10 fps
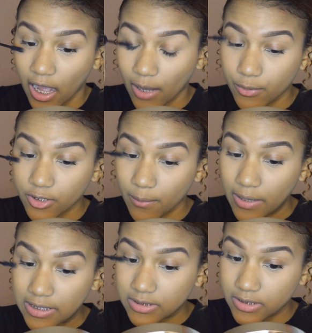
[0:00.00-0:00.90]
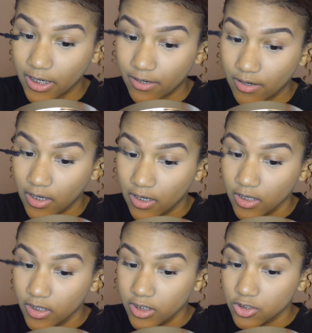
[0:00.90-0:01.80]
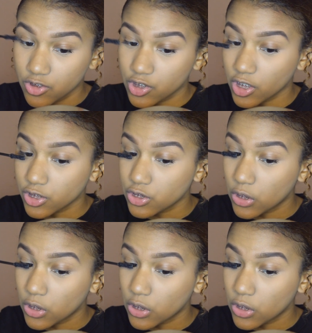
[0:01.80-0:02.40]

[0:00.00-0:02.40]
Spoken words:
I put on mascara just